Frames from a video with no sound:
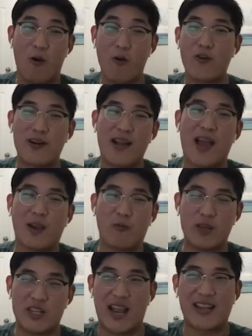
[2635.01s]
But
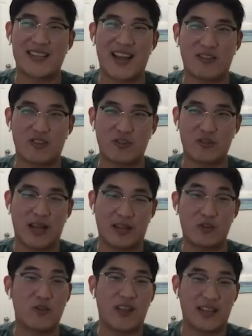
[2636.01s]
overnight, we changed
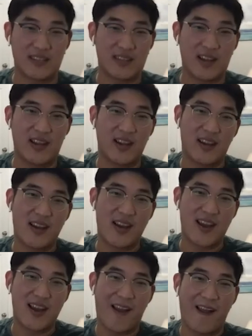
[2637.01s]
that to like 2 flights a
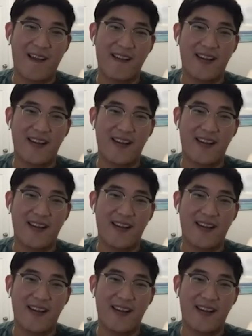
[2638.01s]
day,